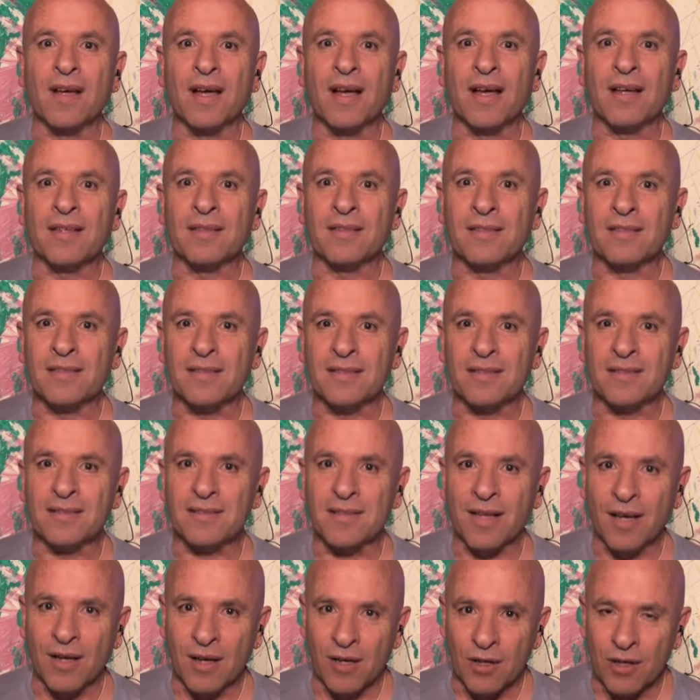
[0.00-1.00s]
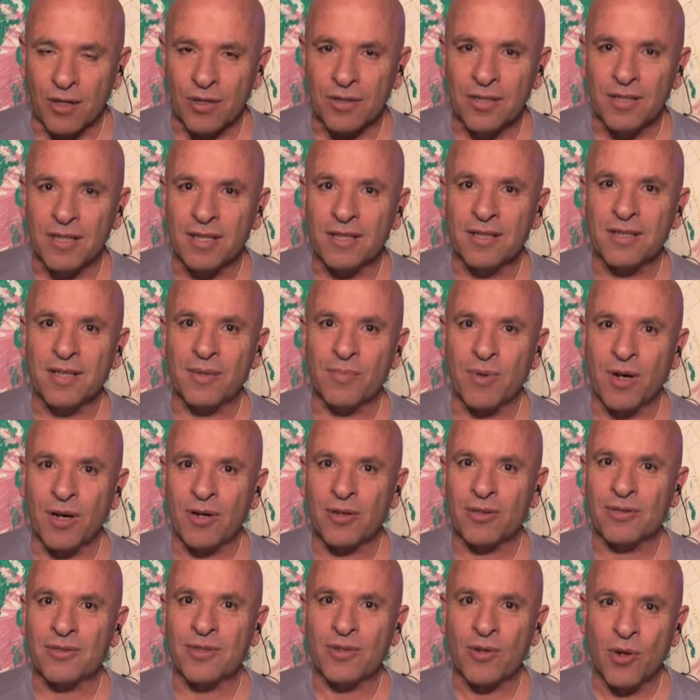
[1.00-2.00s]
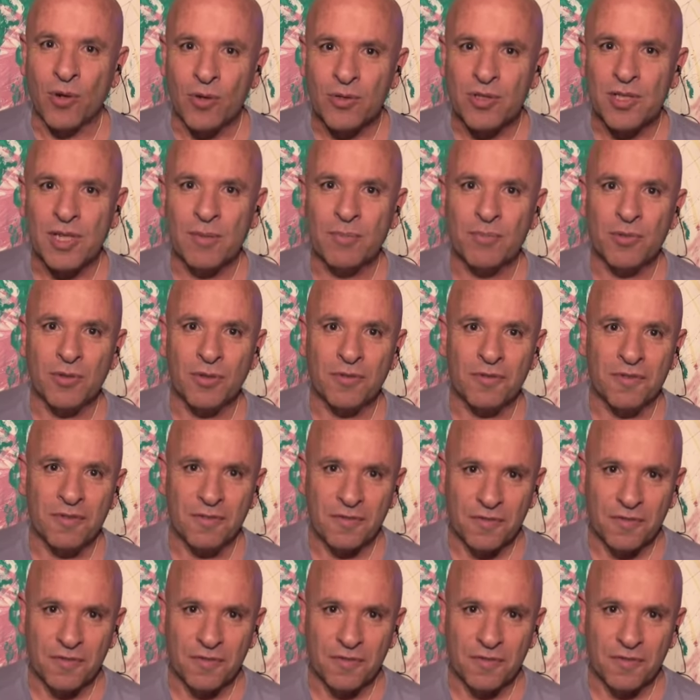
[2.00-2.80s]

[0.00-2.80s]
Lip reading: and they are learning about the concept of